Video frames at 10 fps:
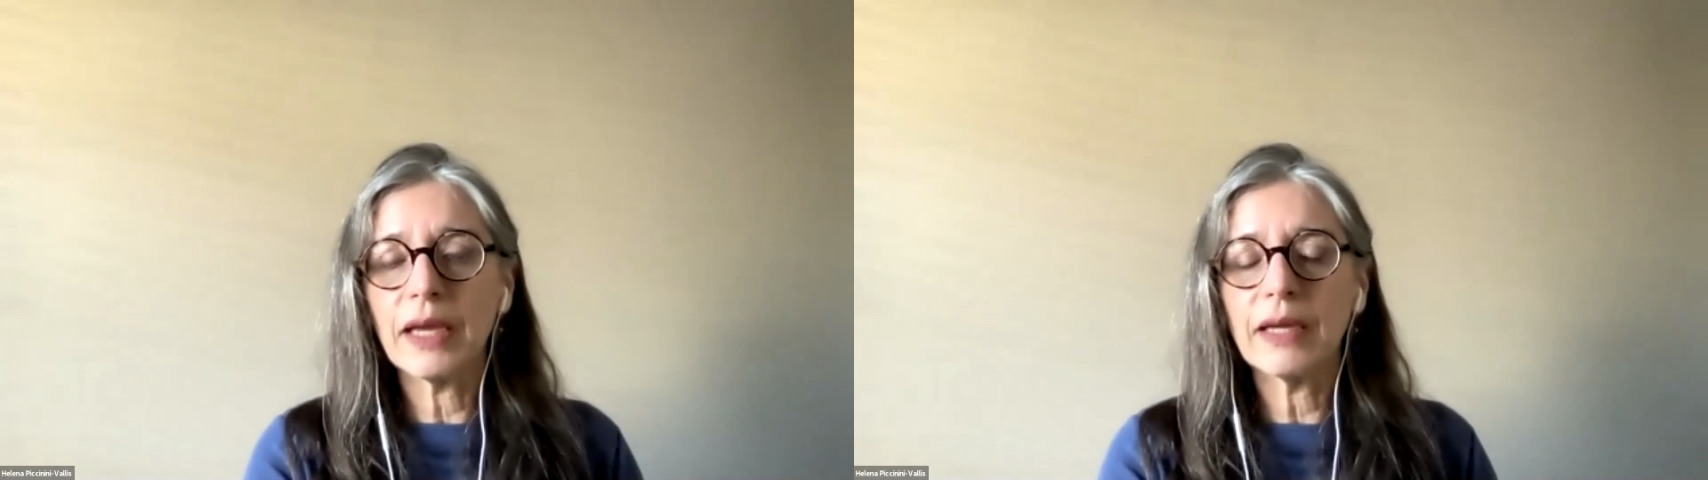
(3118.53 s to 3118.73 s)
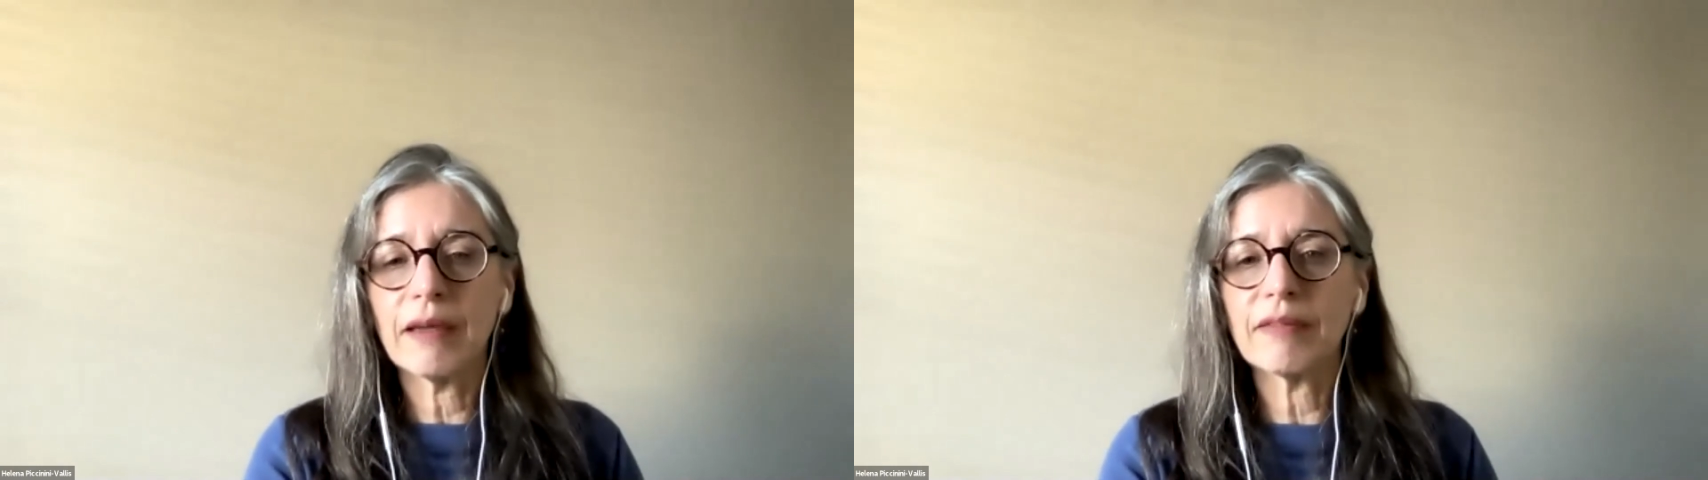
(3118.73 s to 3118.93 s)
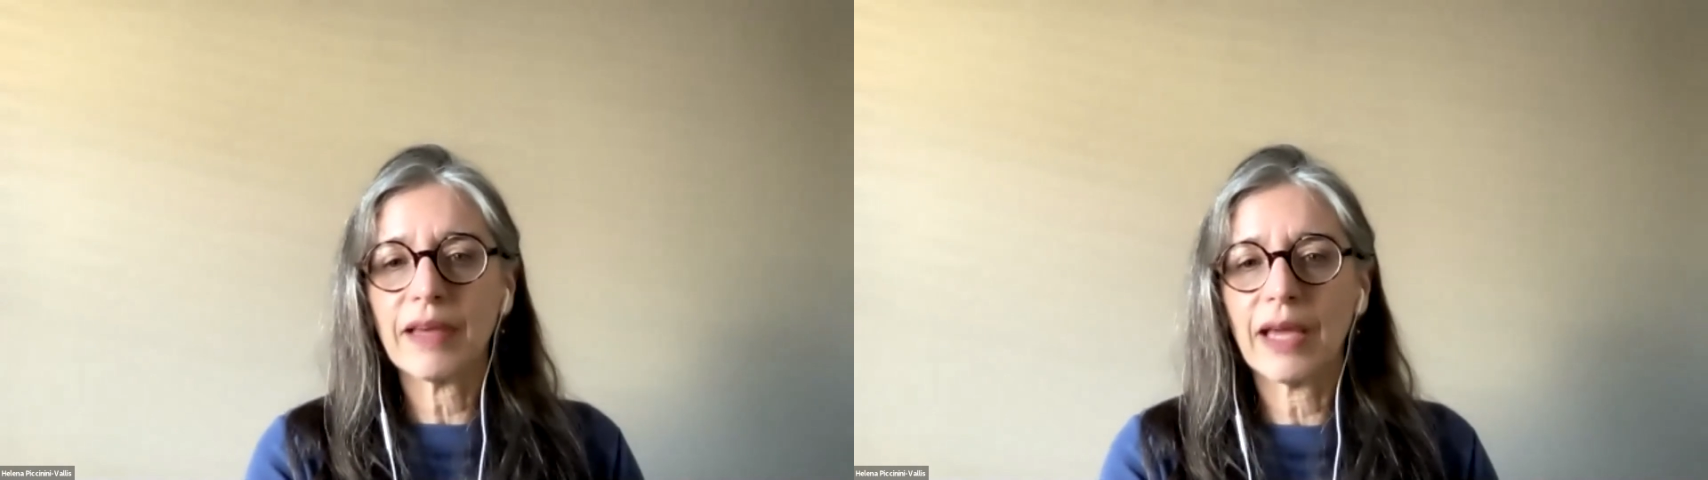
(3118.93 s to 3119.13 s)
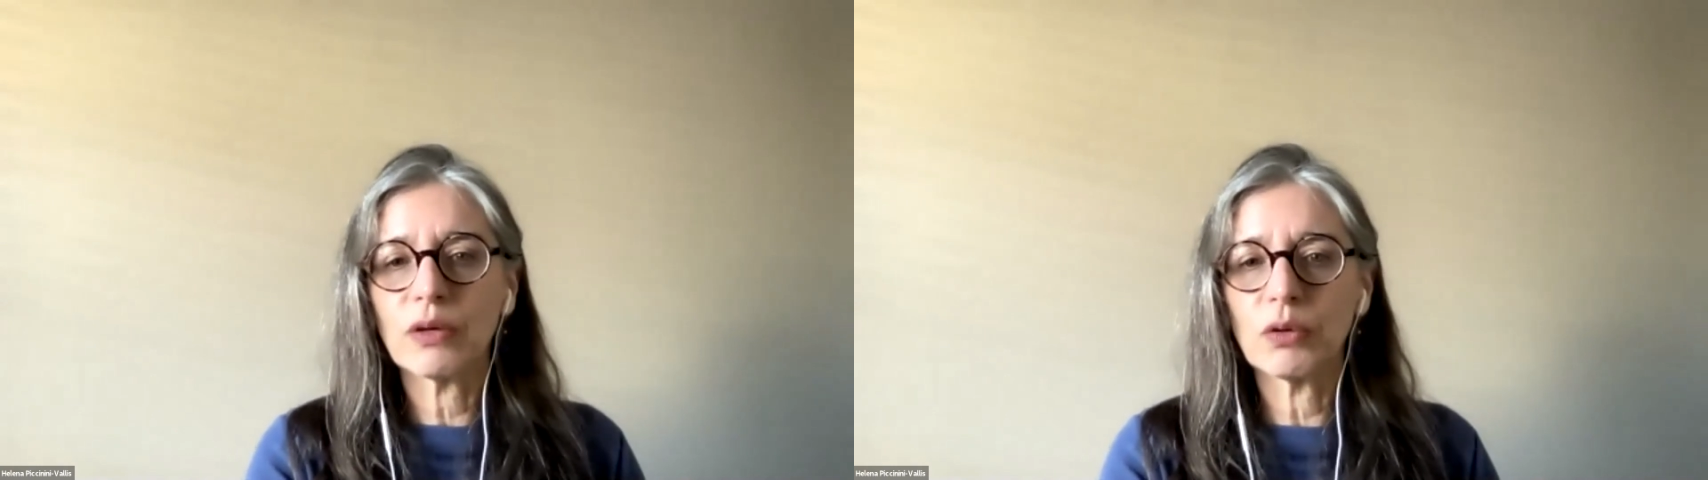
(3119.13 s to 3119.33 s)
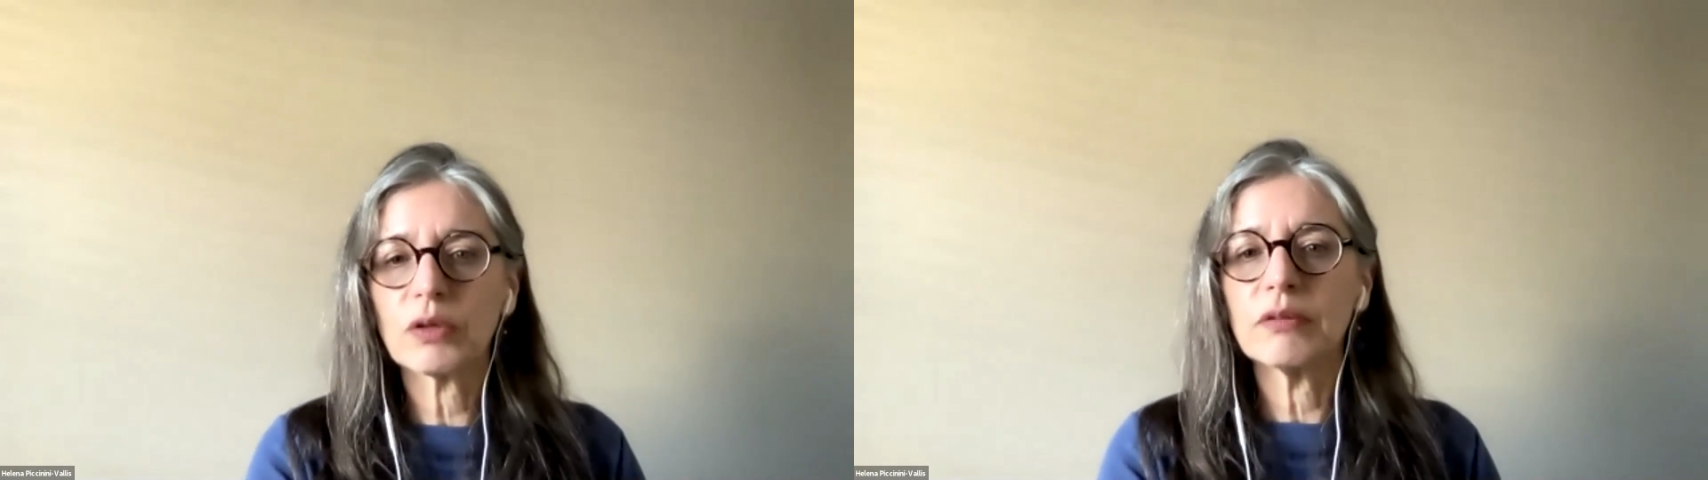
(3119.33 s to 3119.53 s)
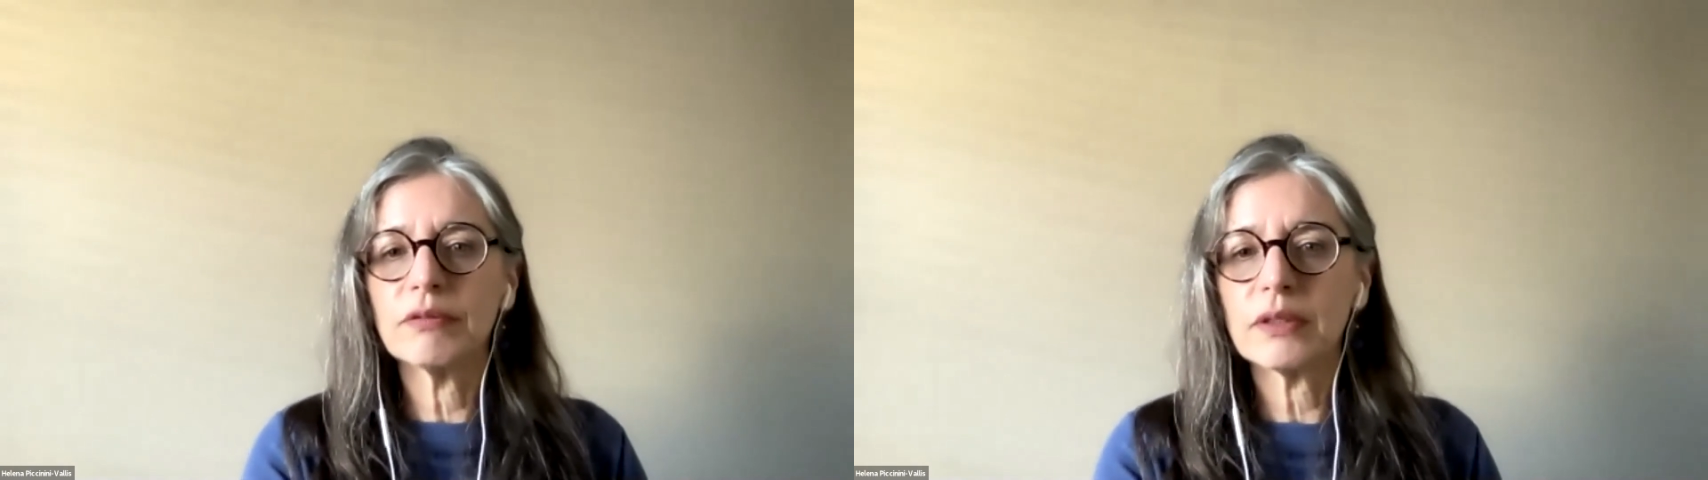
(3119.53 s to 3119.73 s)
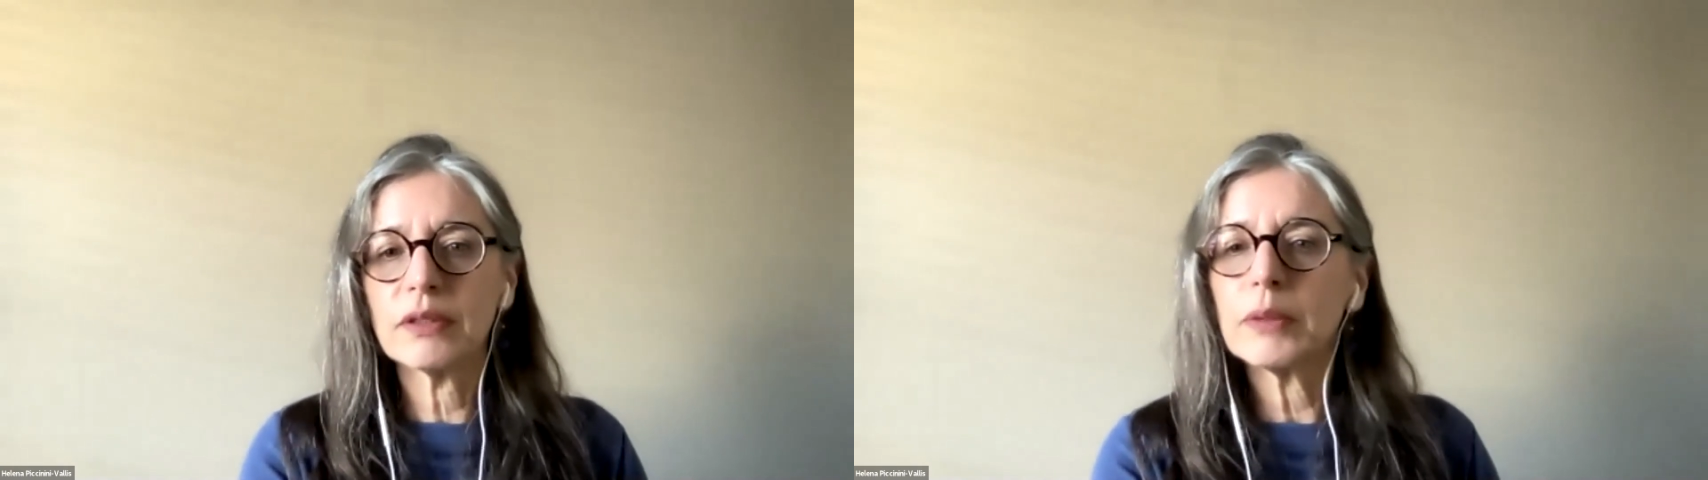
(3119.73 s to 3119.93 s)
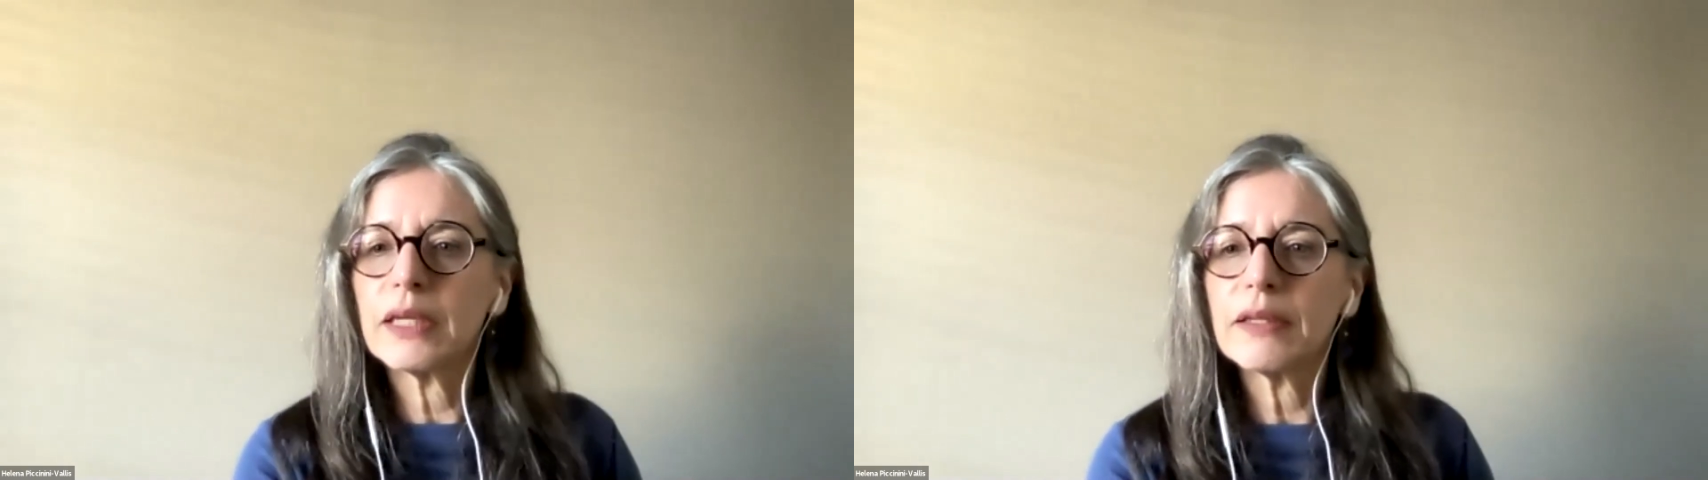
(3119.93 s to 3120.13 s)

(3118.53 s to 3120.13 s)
gain as a categorical variable.